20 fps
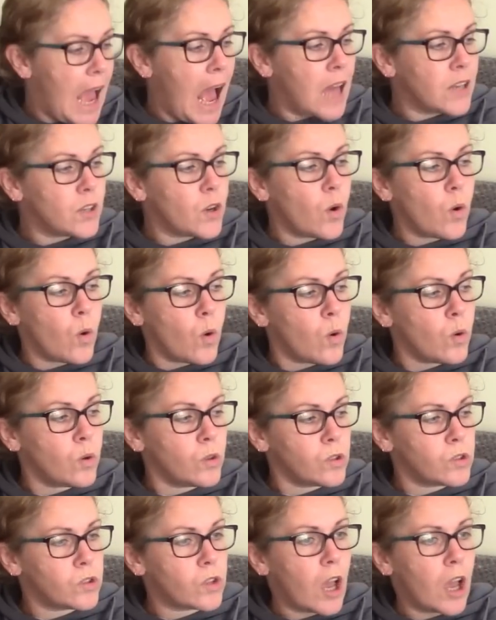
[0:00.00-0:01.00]
And
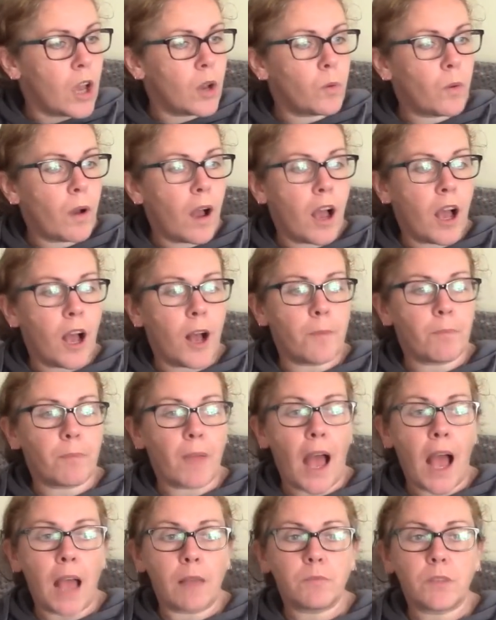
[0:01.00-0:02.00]
also
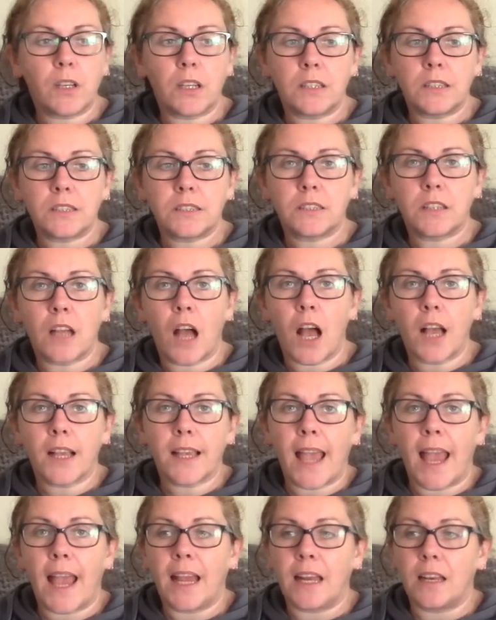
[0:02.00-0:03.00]
I'm going to start
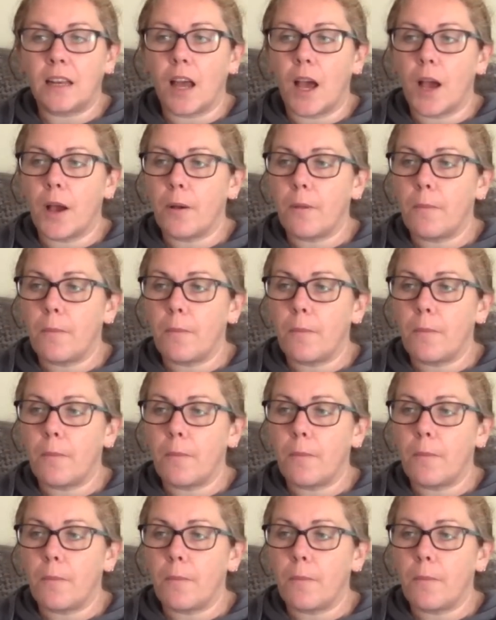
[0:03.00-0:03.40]
getting